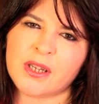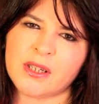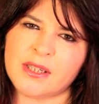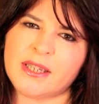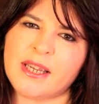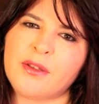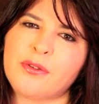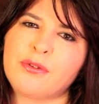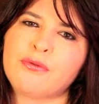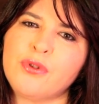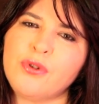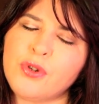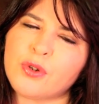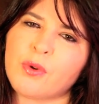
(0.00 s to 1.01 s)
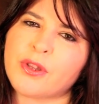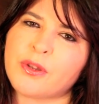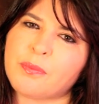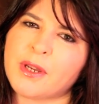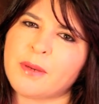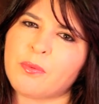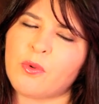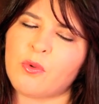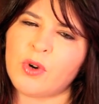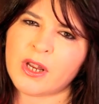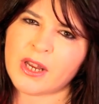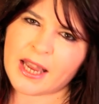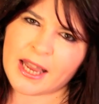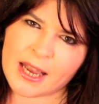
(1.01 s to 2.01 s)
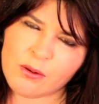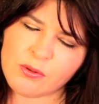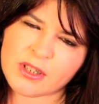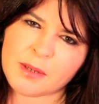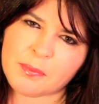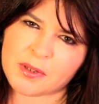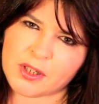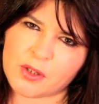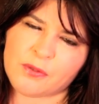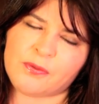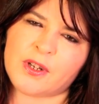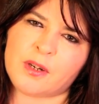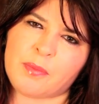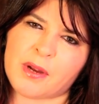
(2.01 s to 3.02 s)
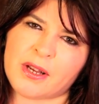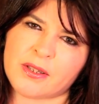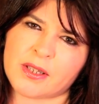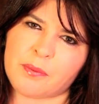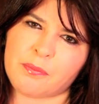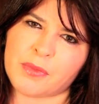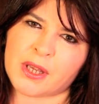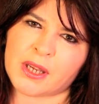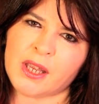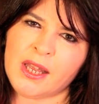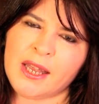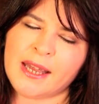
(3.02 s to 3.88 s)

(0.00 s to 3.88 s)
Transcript: to get through to other people how deeply you feel about something,